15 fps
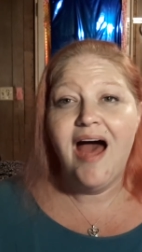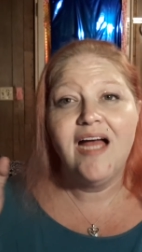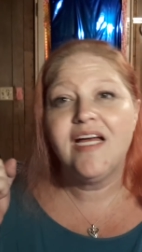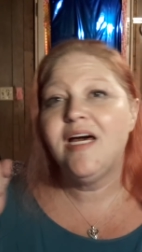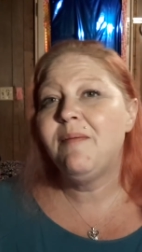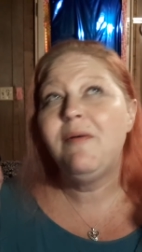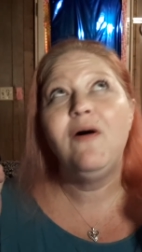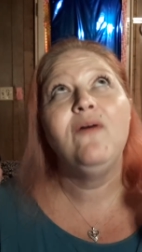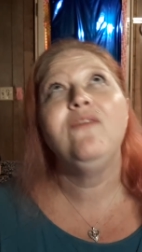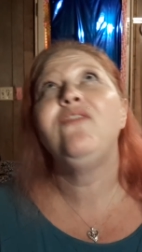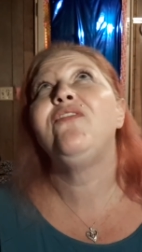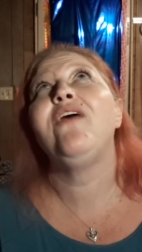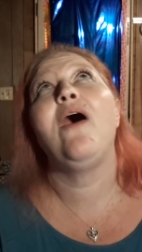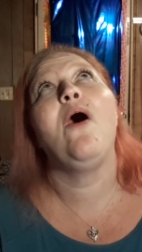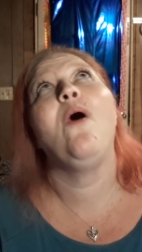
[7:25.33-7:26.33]
Come on,
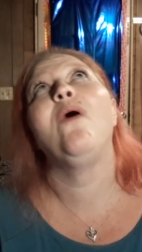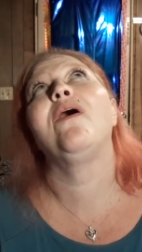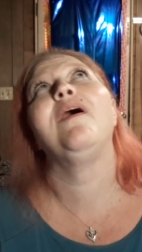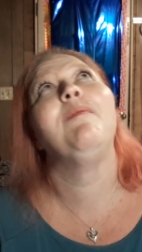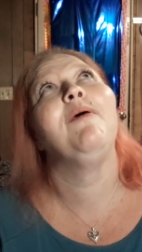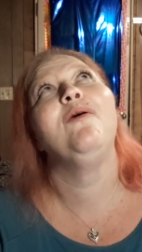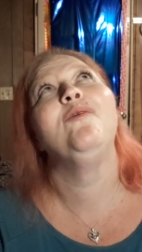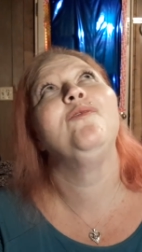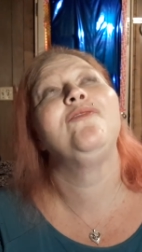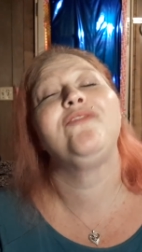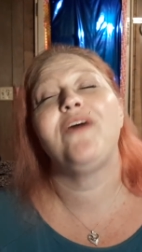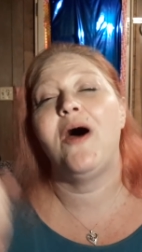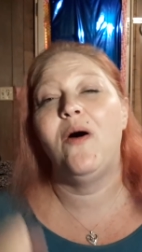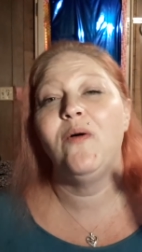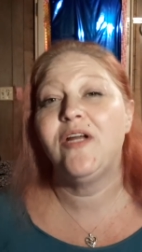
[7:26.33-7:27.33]
fall, come on,
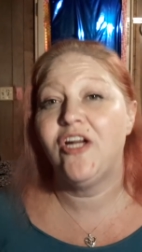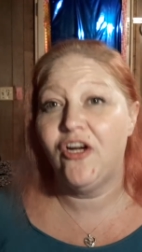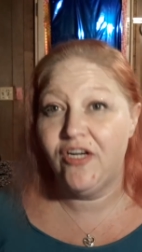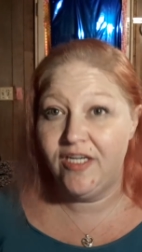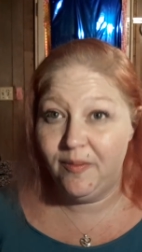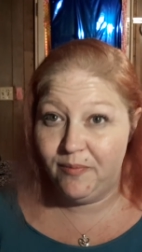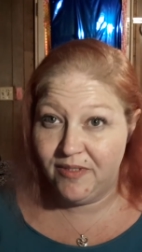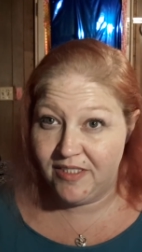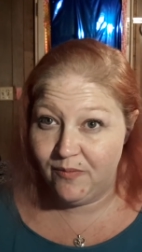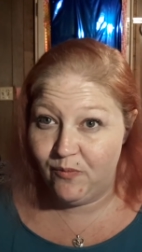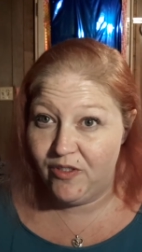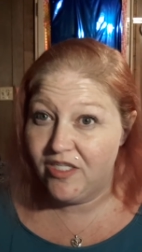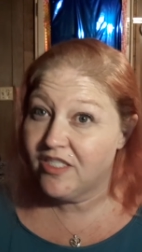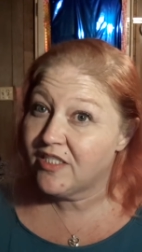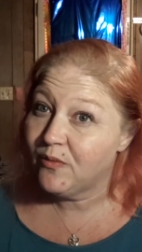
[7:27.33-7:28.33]
fall, and hurry up with some
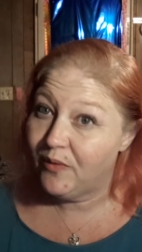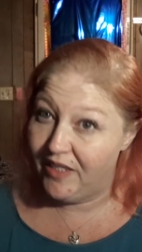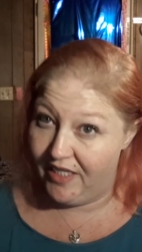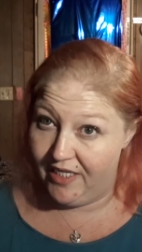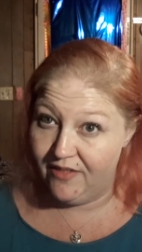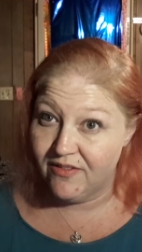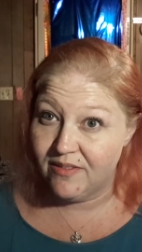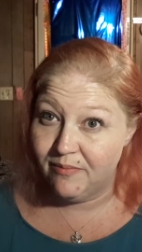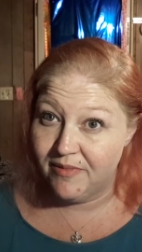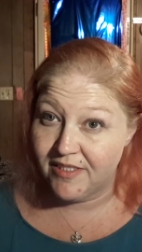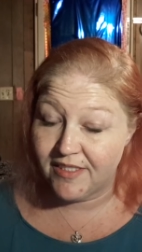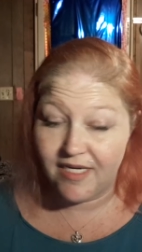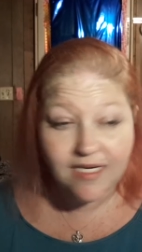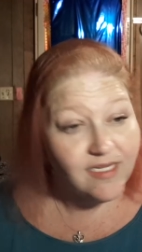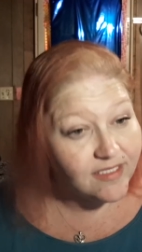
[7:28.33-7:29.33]
winter so we can kill some
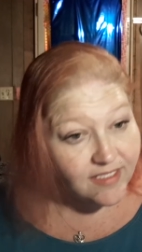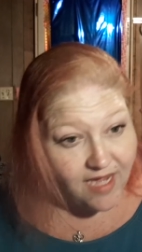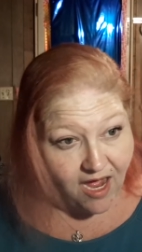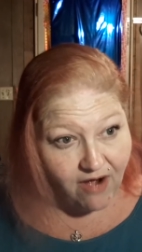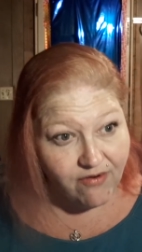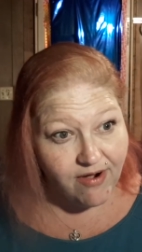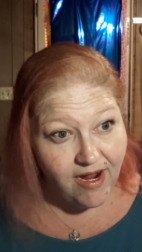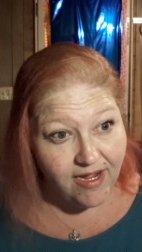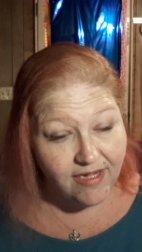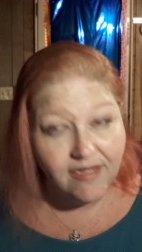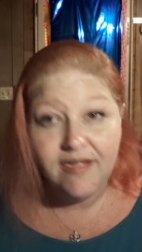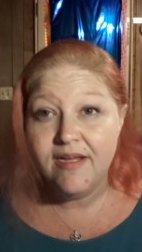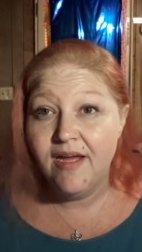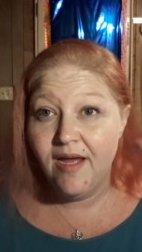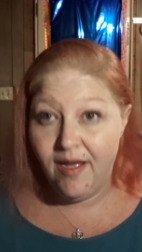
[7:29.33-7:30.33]
mosquitoes. All right,
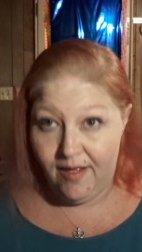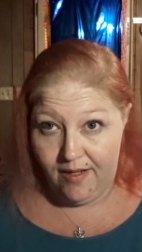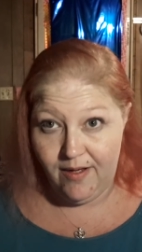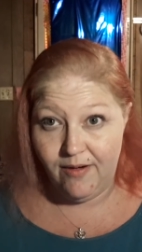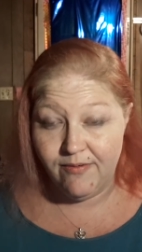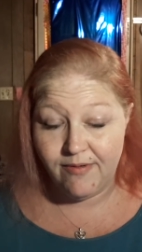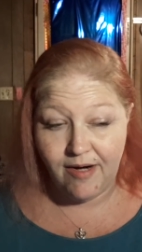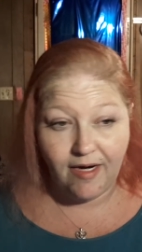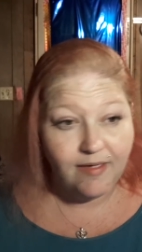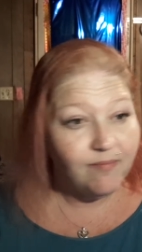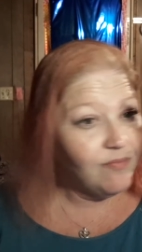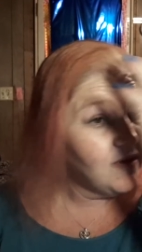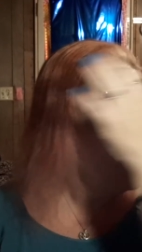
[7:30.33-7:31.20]
all right.